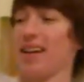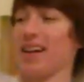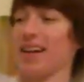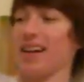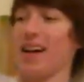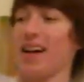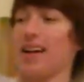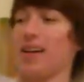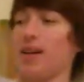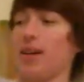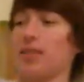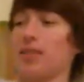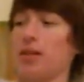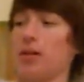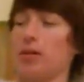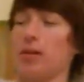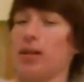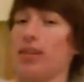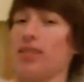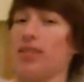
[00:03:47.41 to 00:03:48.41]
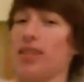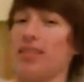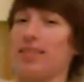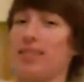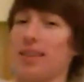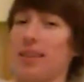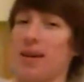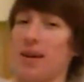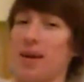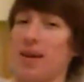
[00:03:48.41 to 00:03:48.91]
God also gives us
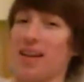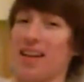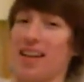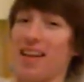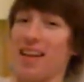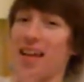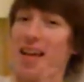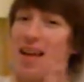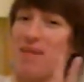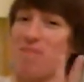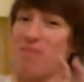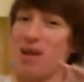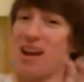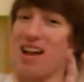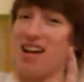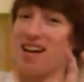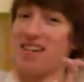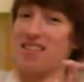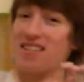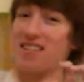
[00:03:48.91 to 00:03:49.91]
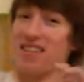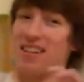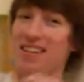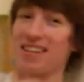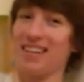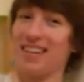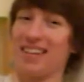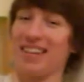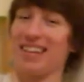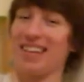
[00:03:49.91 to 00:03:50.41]
a bath
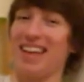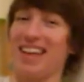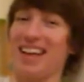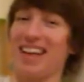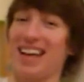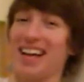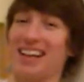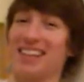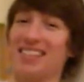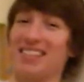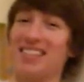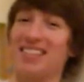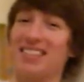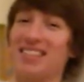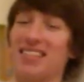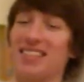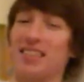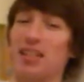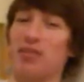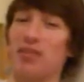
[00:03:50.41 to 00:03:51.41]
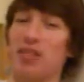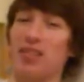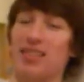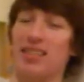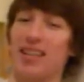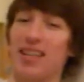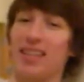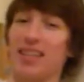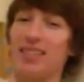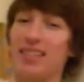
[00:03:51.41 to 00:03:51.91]
and cleanses us of our
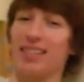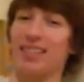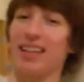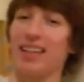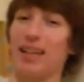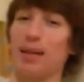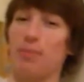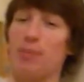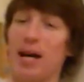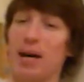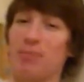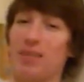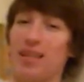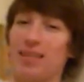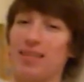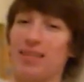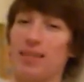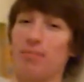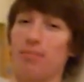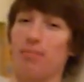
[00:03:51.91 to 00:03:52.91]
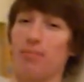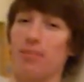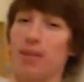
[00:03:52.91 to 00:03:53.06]
sins, like in baptism,